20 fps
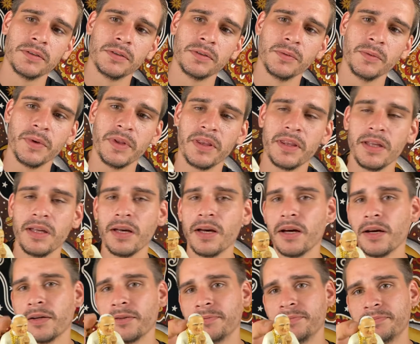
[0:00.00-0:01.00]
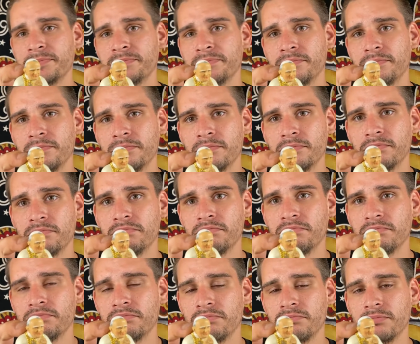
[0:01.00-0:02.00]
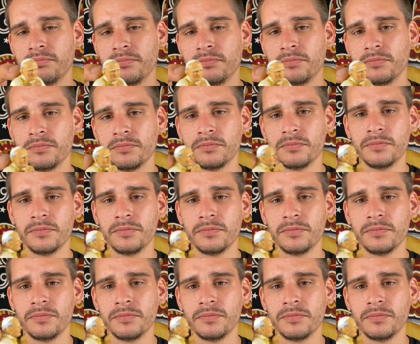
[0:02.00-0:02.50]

with the uh, cross.